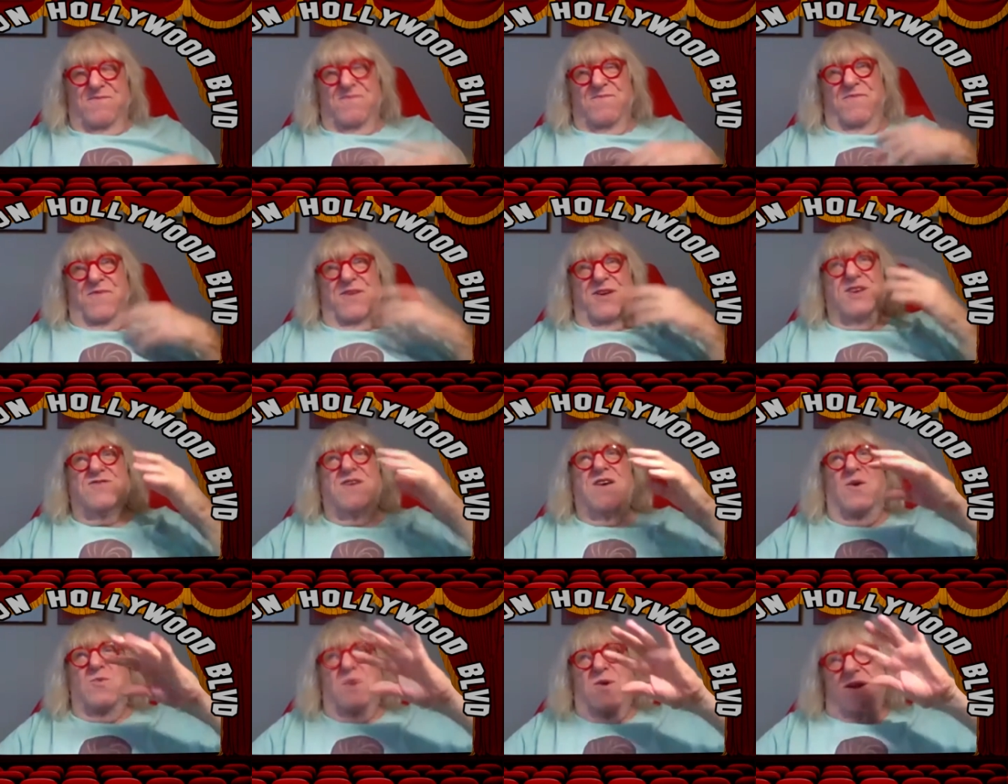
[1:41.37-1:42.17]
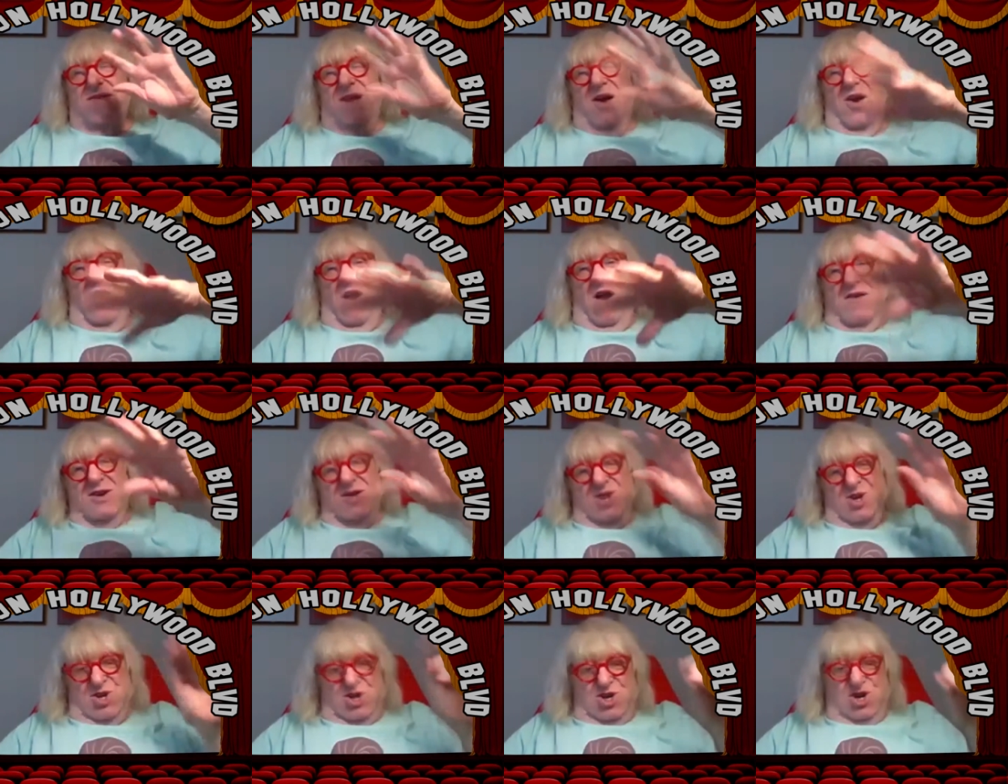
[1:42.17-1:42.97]
figure out where they are
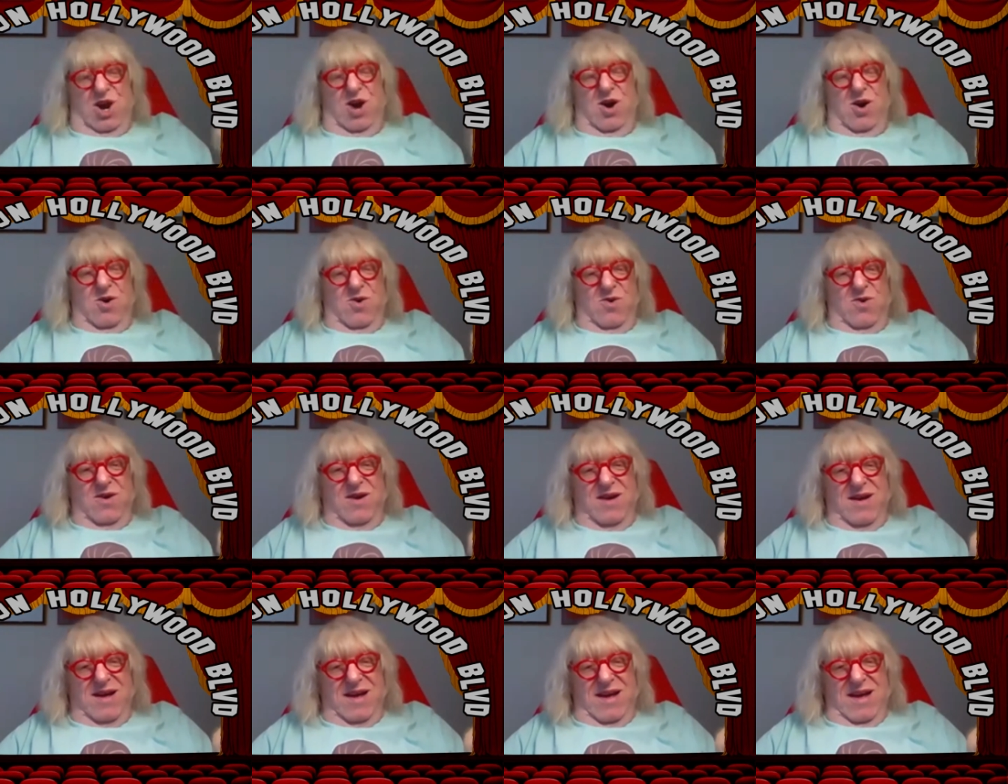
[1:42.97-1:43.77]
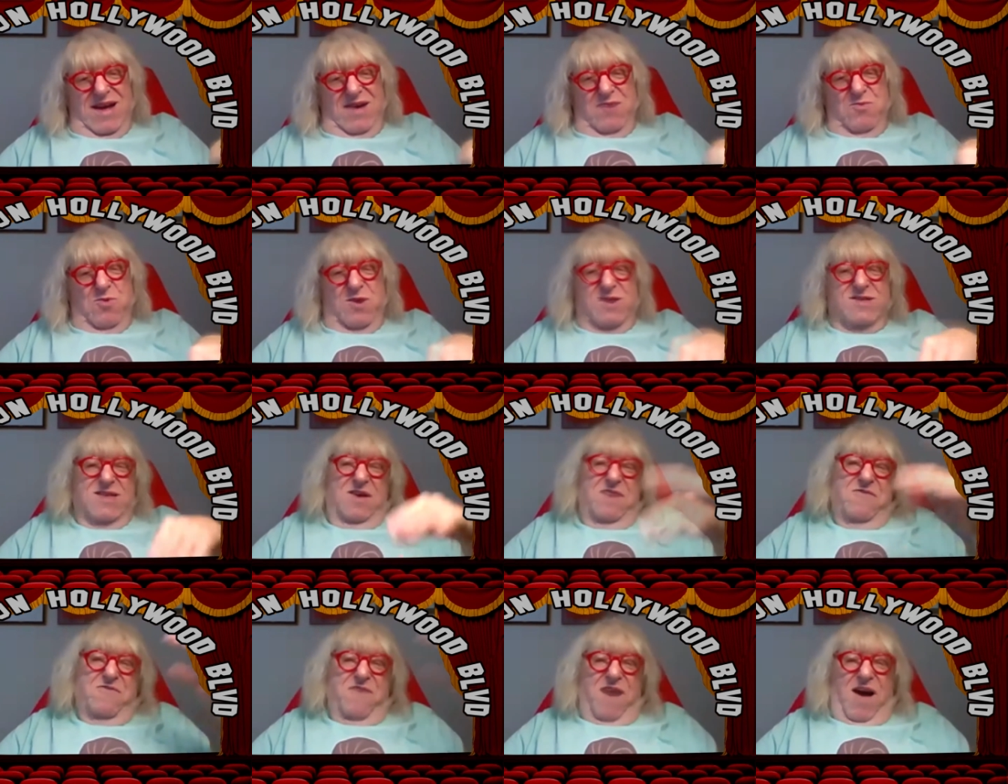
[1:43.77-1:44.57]
in the show, what
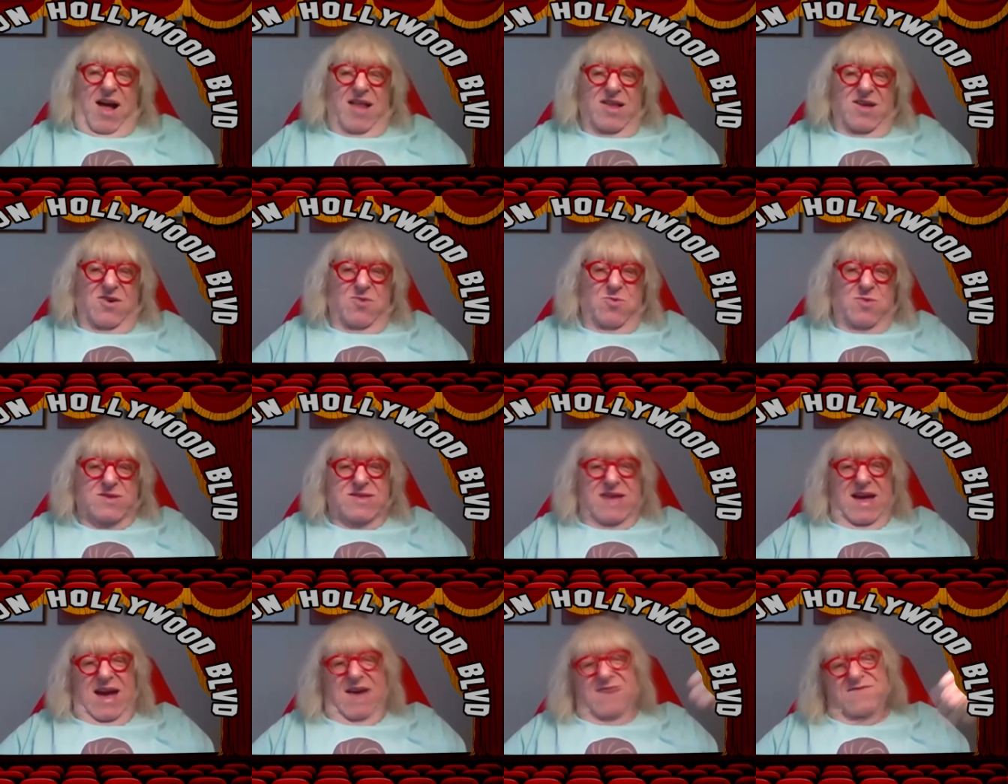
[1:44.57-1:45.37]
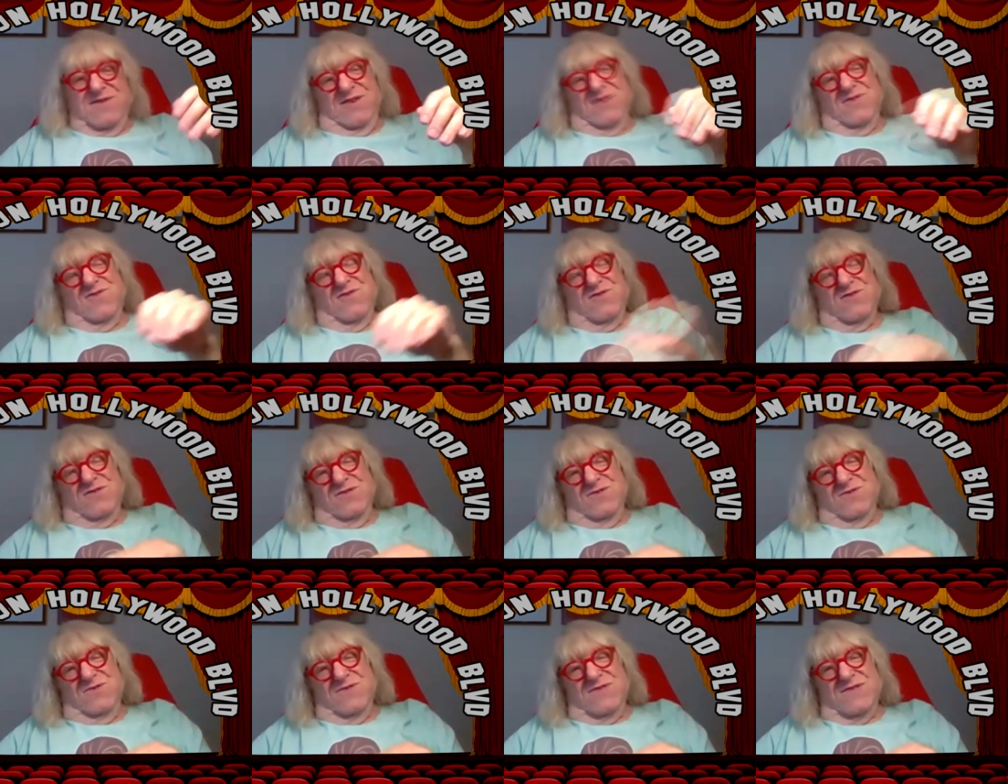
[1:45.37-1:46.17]
they follow, what they have to
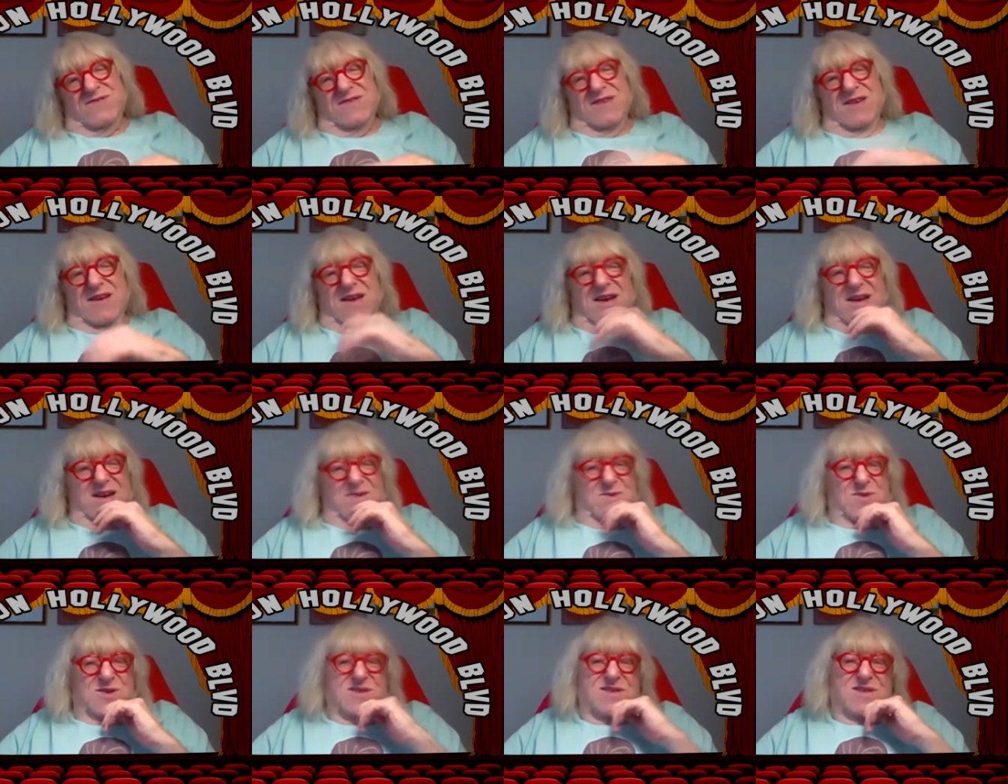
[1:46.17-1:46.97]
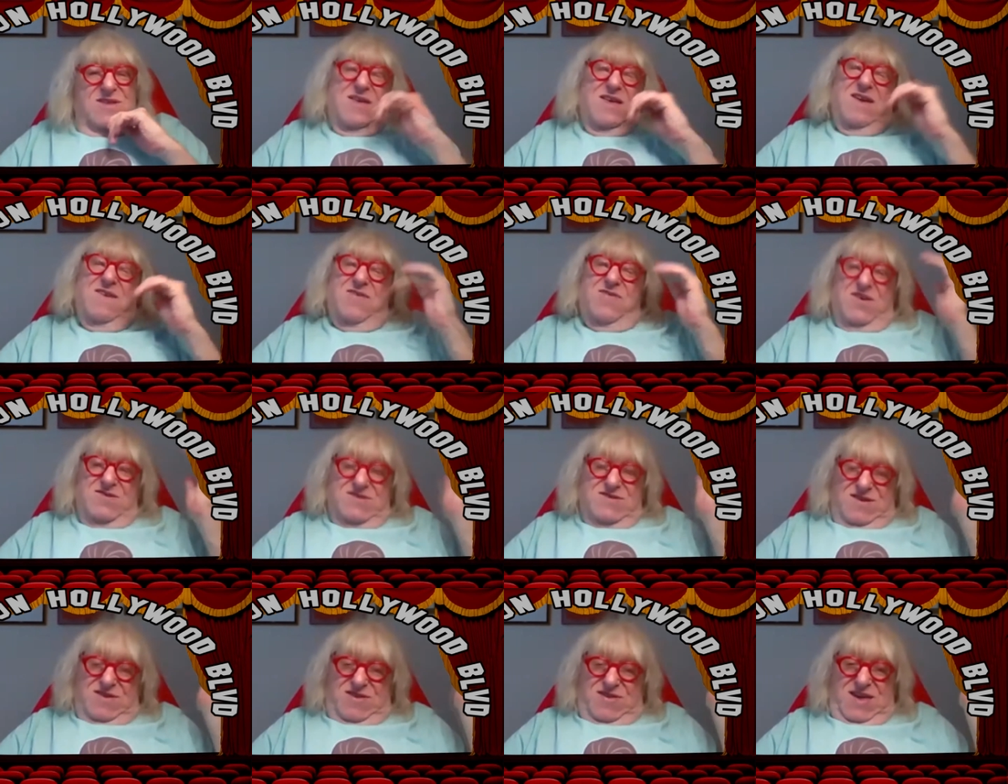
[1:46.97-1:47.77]
introduce, what the, if
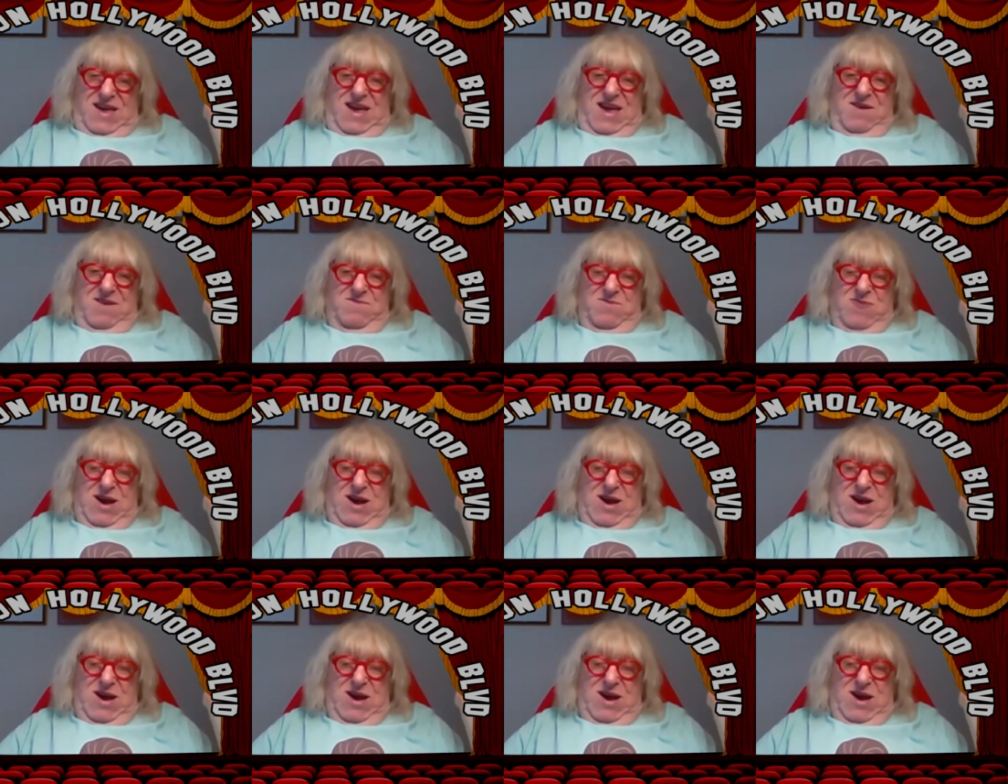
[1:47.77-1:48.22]
there's a theme.